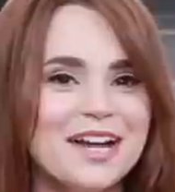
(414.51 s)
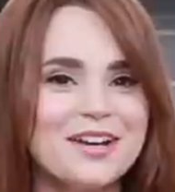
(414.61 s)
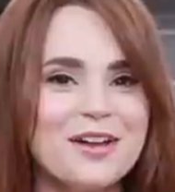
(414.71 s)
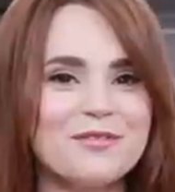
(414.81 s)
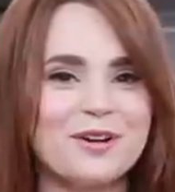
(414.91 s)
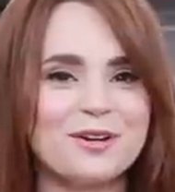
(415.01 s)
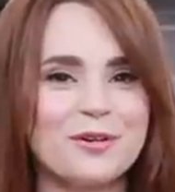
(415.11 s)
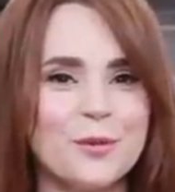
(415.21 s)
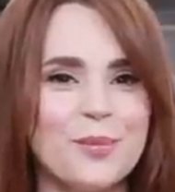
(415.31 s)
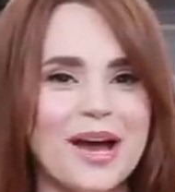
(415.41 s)
Got all of our
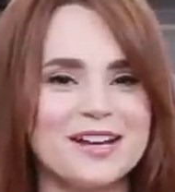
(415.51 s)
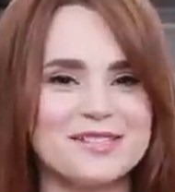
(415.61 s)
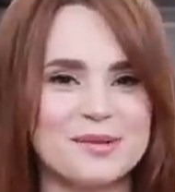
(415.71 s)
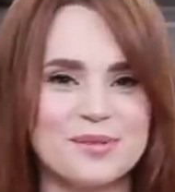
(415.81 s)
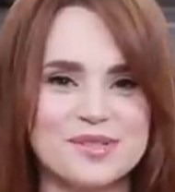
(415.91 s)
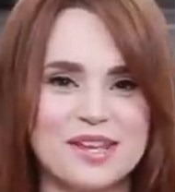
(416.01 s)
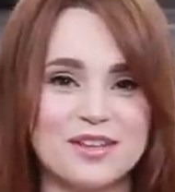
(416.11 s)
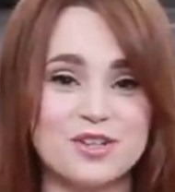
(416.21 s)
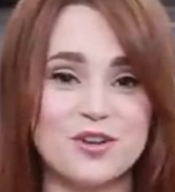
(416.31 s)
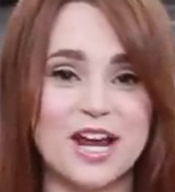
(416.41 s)
little pi symbols on
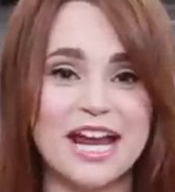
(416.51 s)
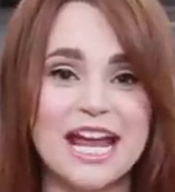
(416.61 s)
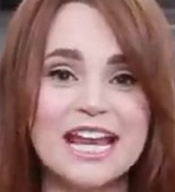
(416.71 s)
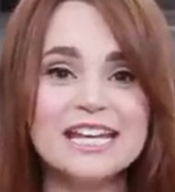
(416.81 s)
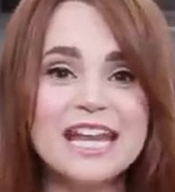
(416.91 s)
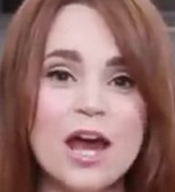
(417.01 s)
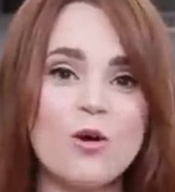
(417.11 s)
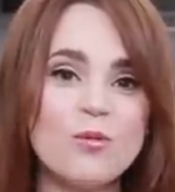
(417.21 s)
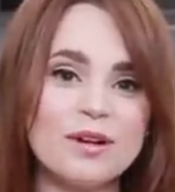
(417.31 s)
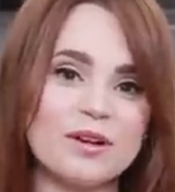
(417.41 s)
the tray, and
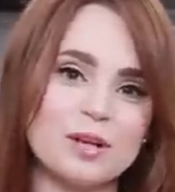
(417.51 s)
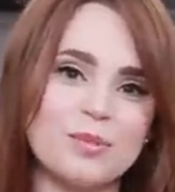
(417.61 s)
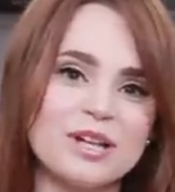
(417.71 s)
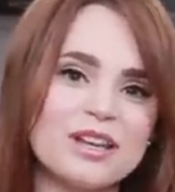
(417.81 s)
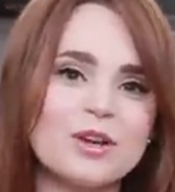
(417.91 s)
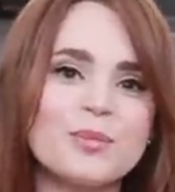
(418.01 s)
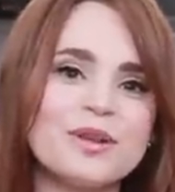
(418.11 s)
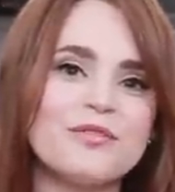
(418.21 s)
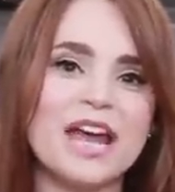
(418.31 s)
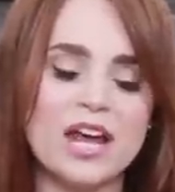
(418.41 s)
now we are gonna put a little
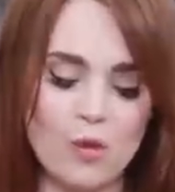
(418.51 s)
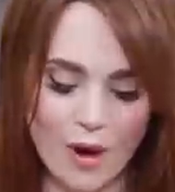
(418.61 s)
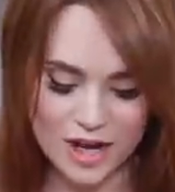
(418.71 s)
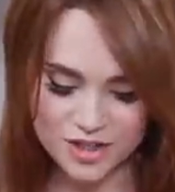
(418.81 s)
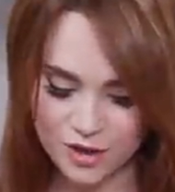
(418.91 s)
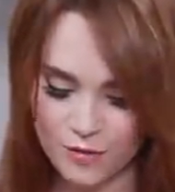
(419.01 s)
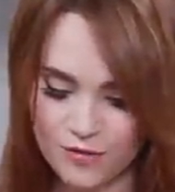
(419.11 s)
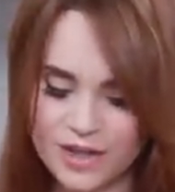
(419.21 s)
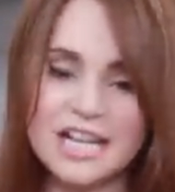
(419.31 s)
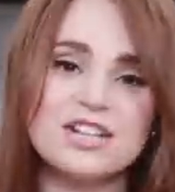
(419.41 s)
bit of egg wash
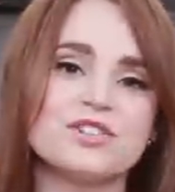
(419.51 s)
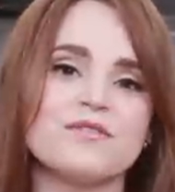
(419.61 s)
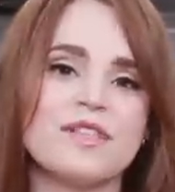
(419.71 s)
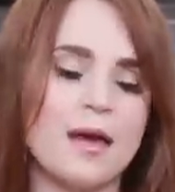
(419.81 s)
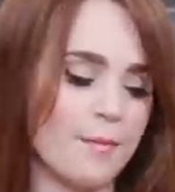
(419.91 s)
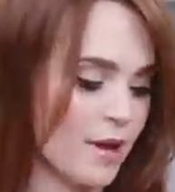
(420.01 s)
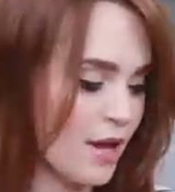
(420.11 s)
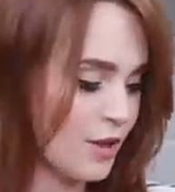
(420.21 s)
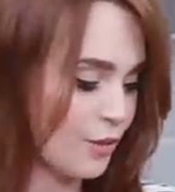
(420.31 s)
over each of them.